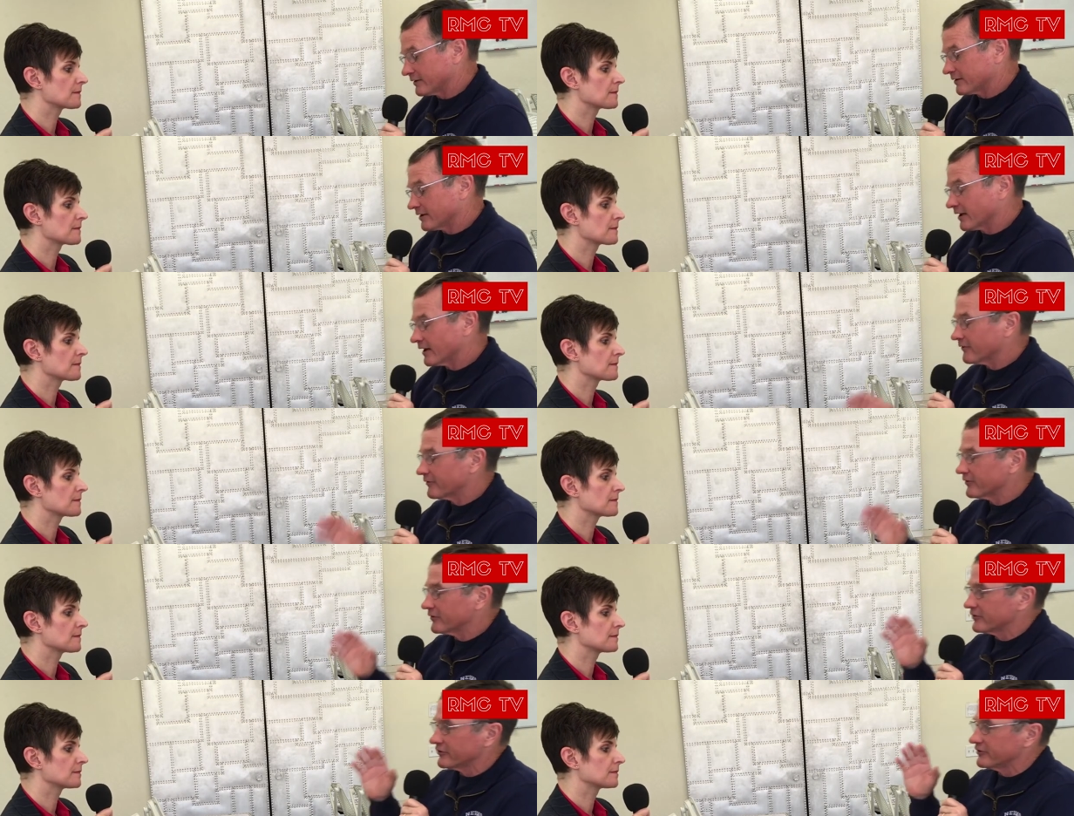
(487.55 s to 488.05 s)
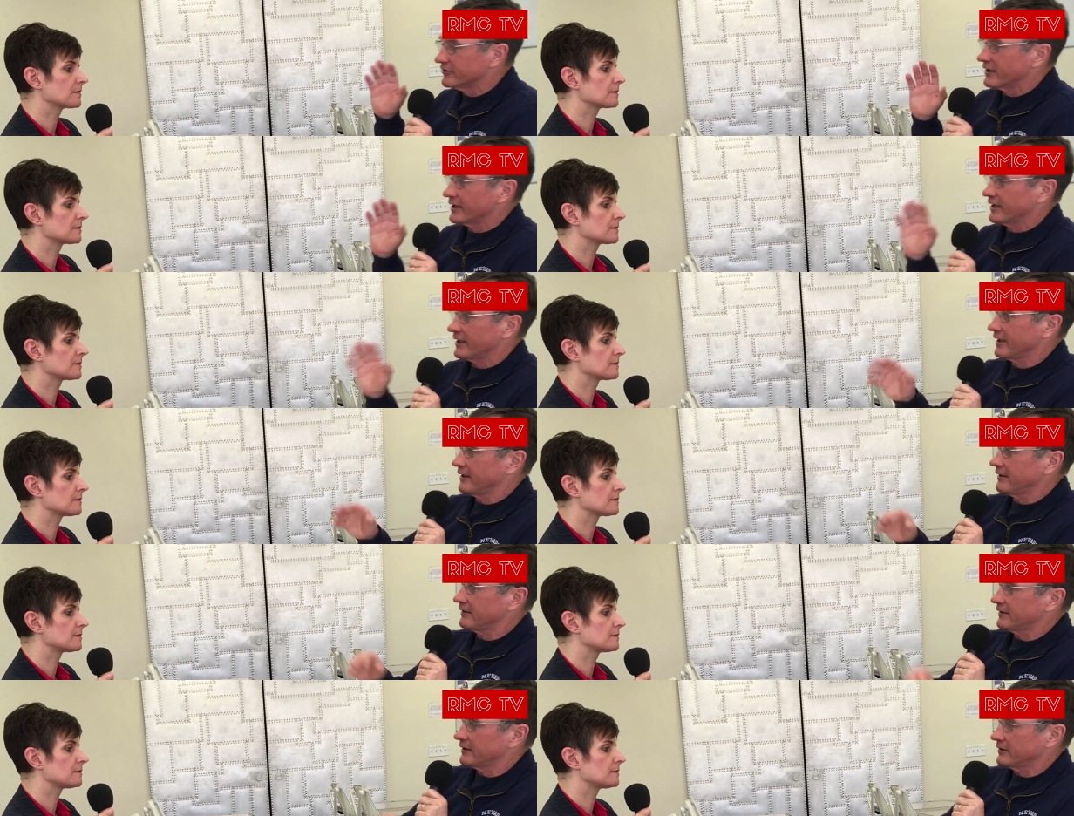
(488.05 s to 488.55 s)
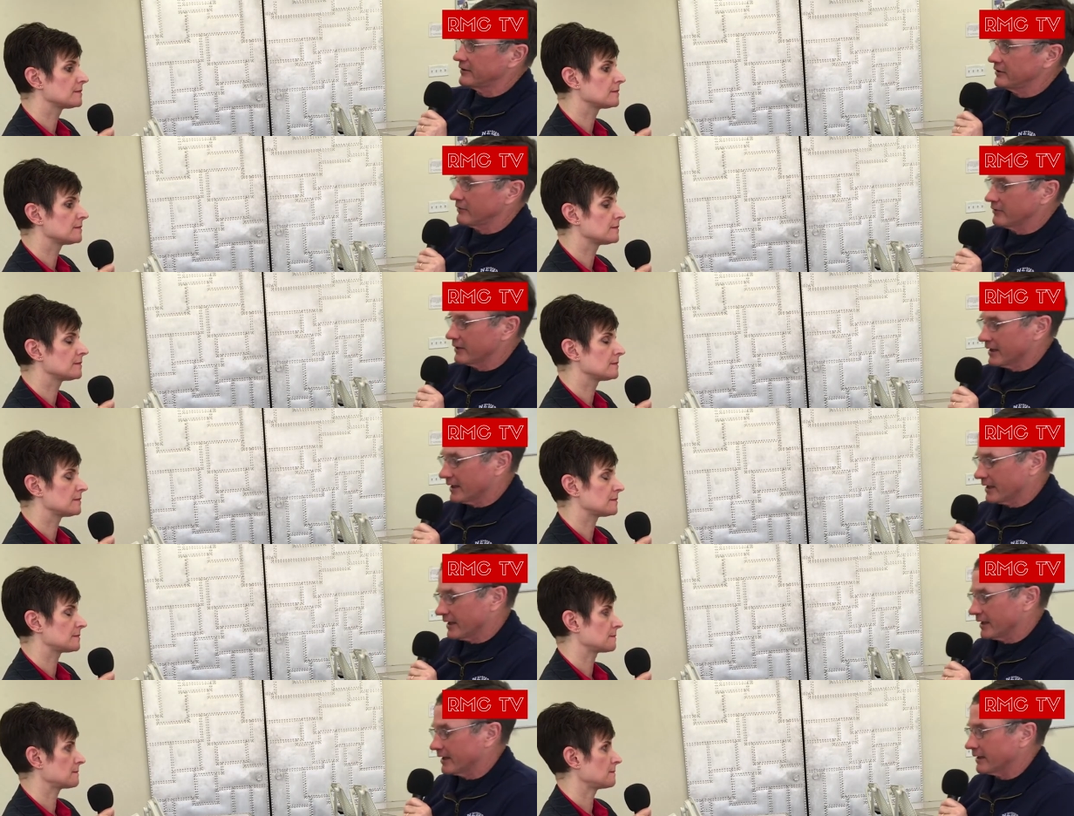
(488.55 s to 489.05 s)
Speaker 1: toughest day that you
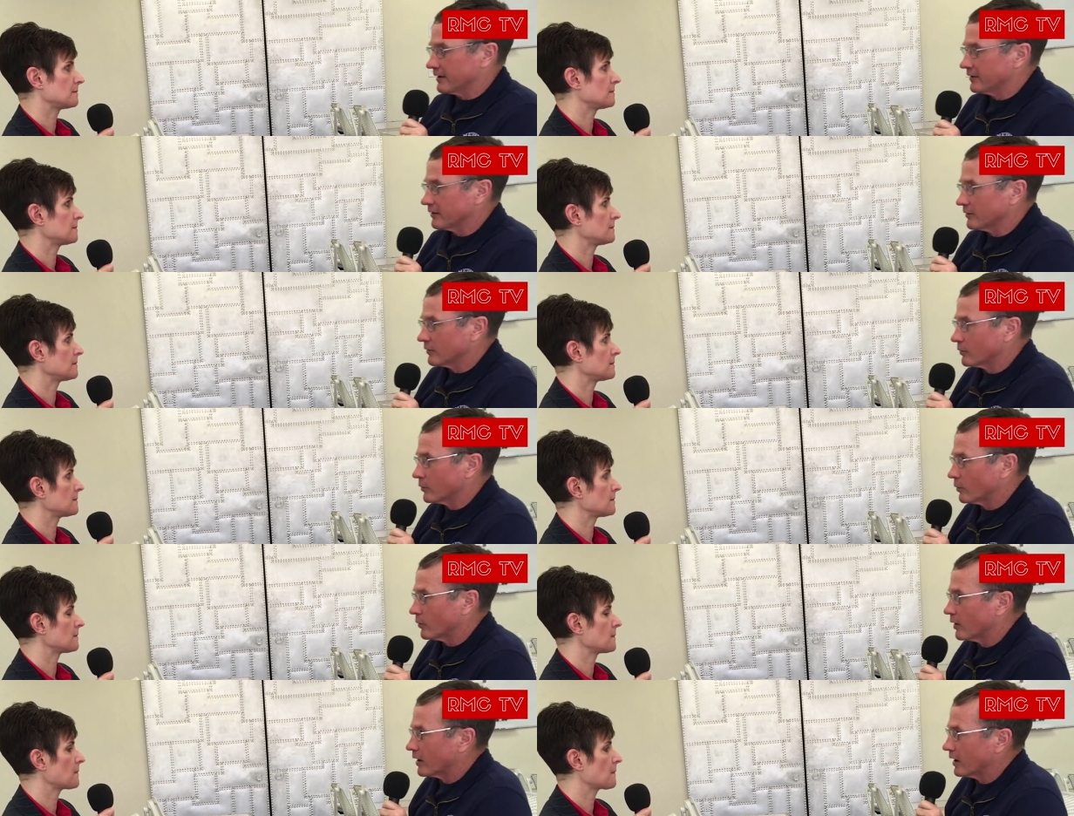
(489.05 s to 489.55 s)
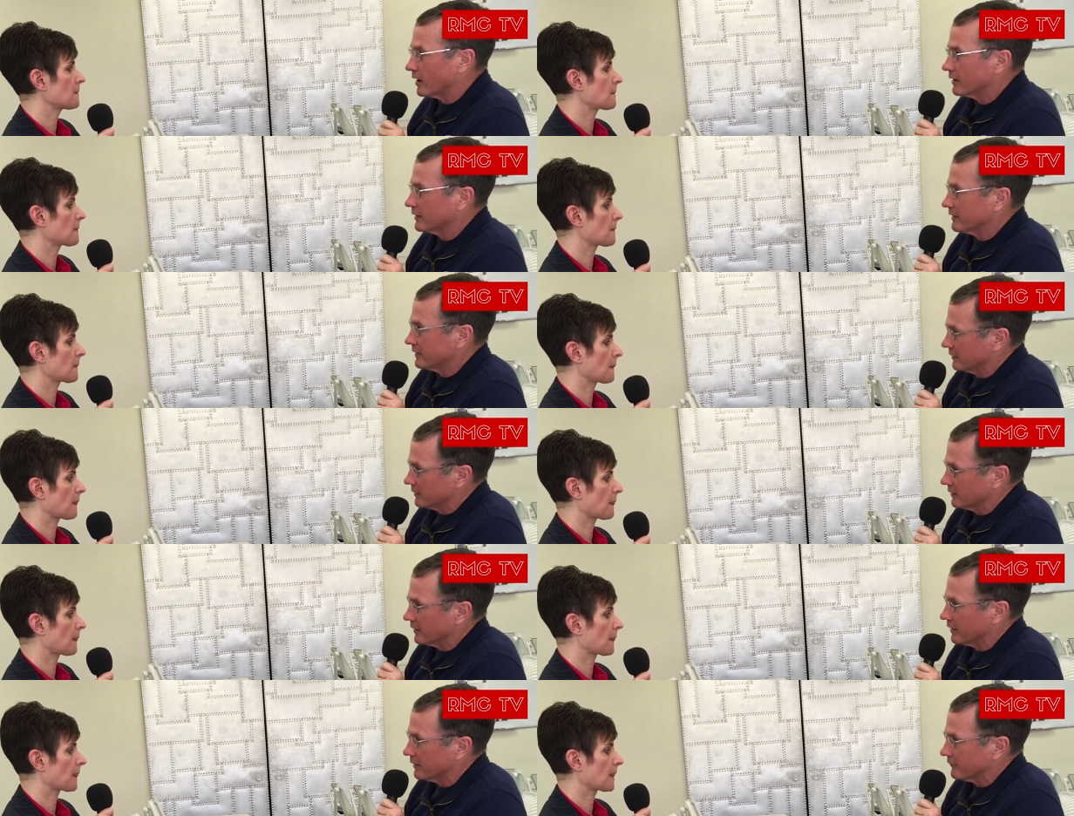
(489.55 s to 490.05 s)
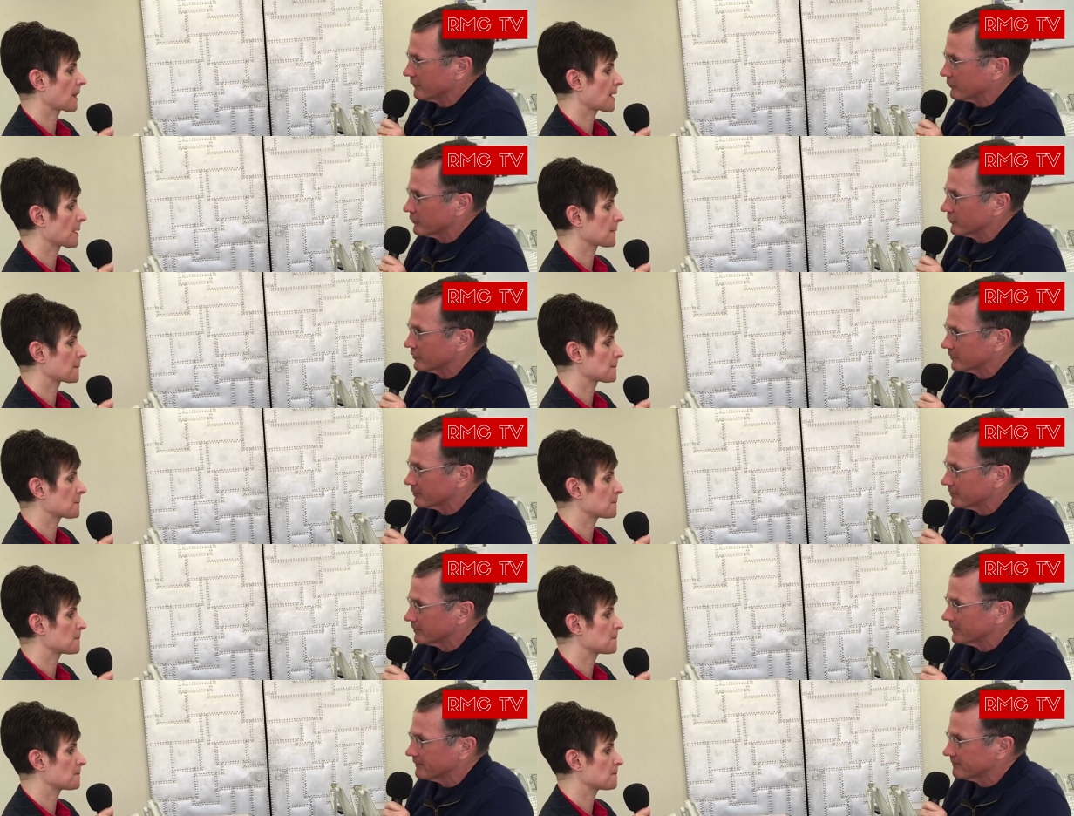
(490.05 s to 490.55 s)
had while in law
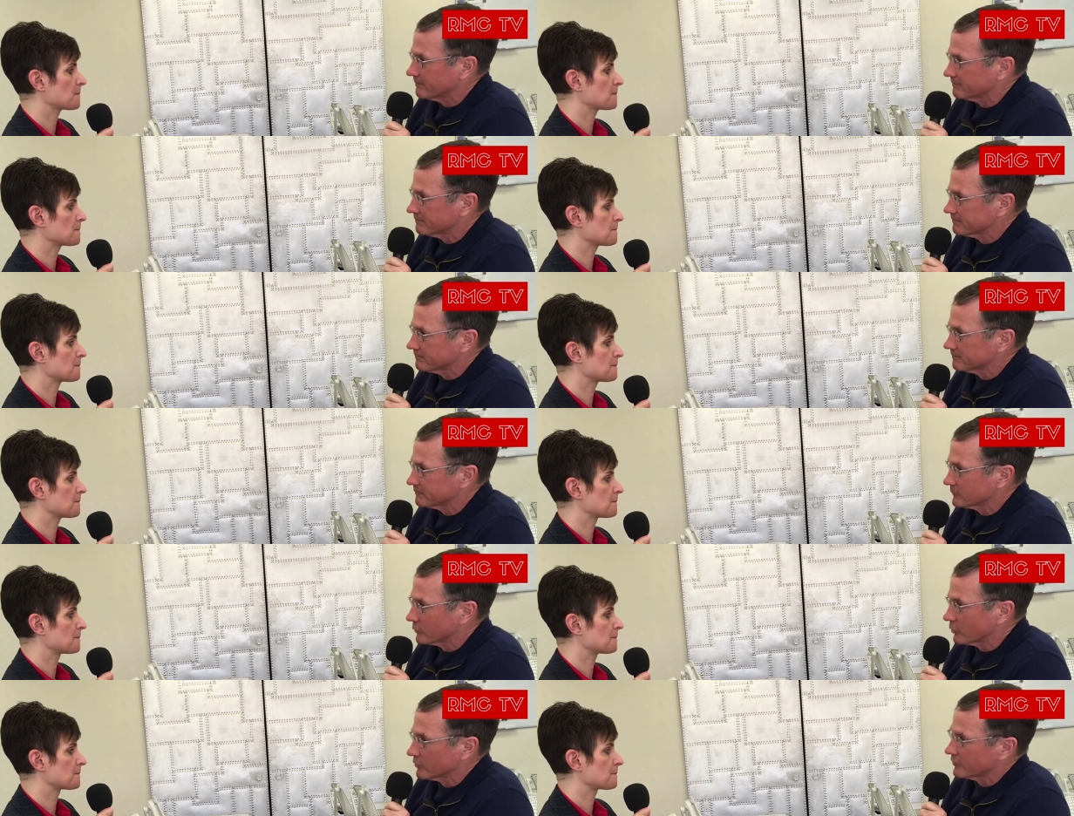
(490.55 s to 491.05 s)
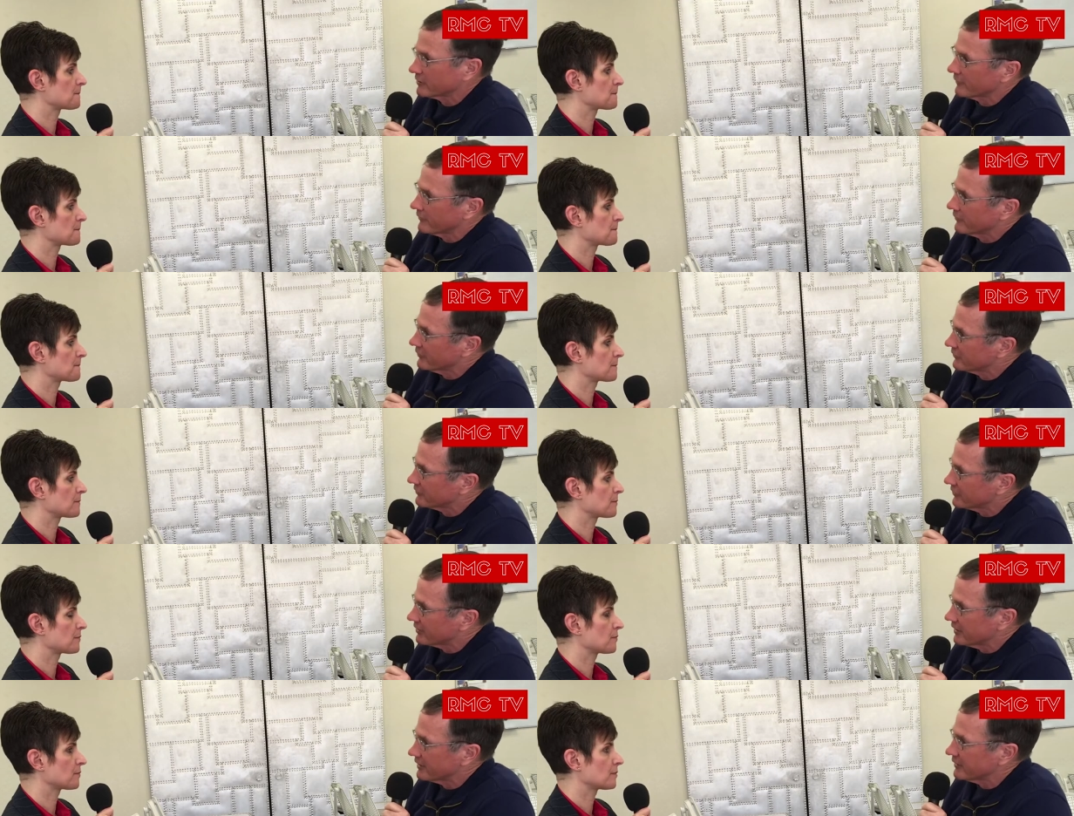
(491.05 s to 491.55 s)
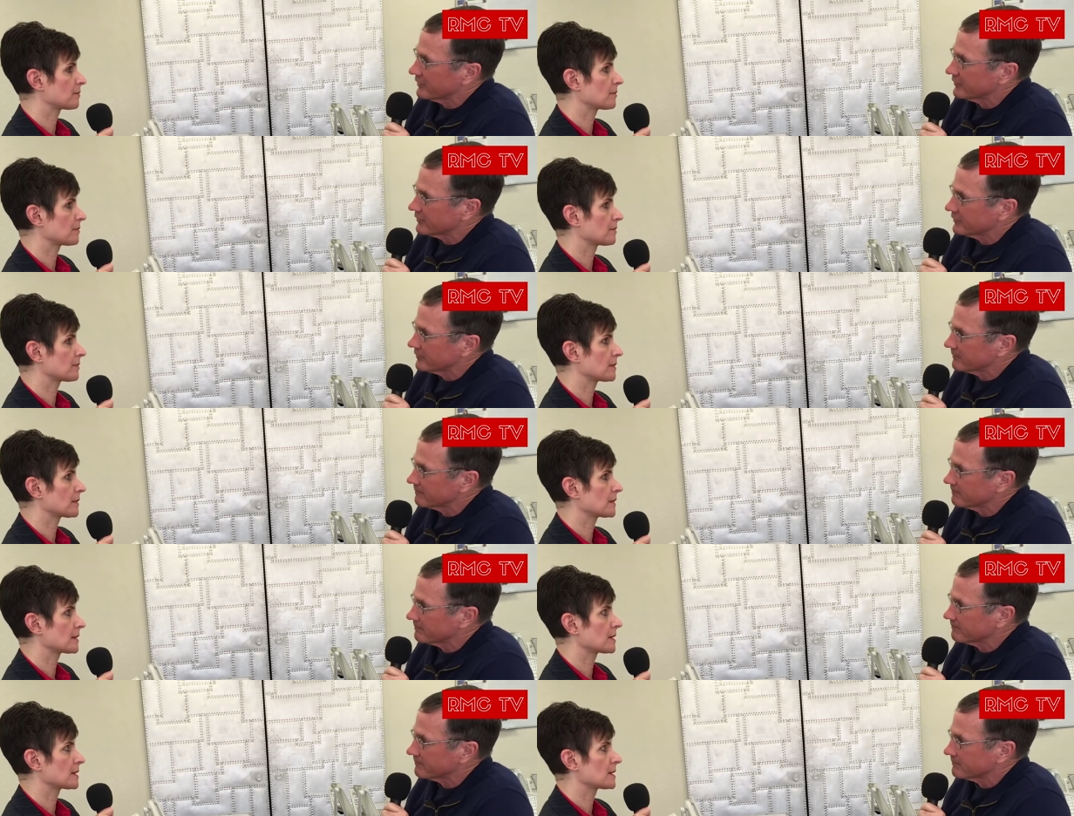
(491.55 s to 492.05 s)
enforcement? or toughest days?
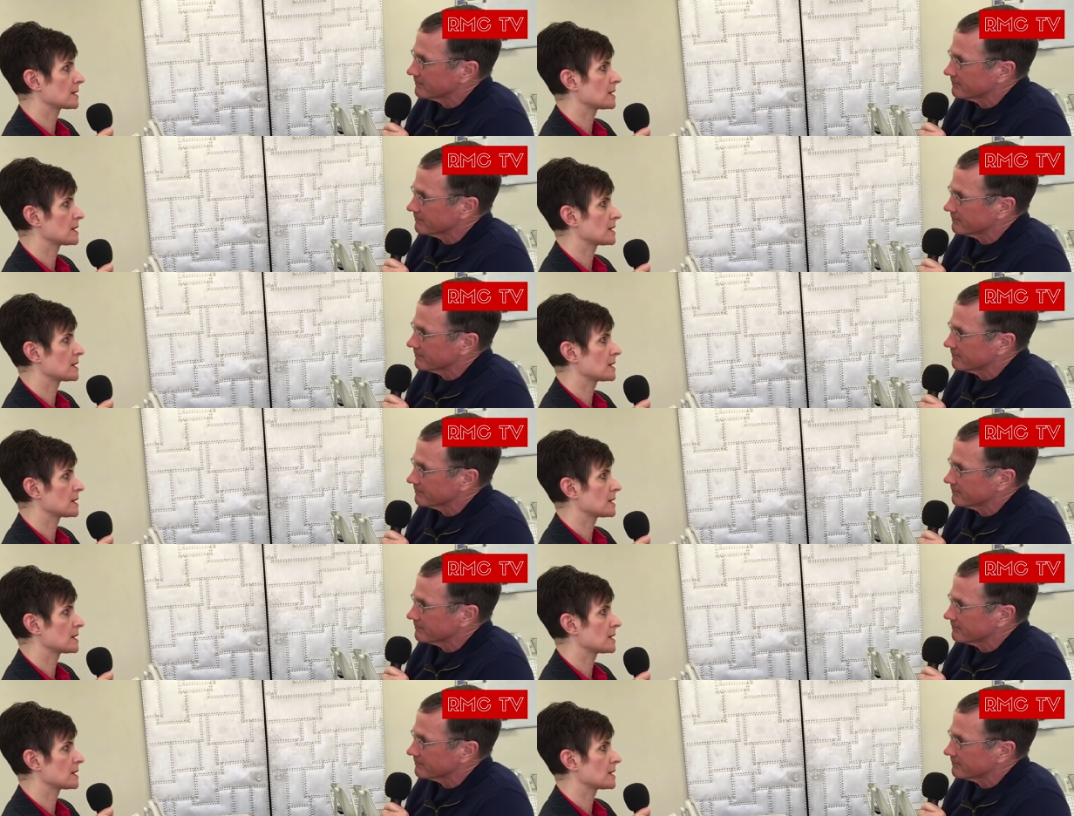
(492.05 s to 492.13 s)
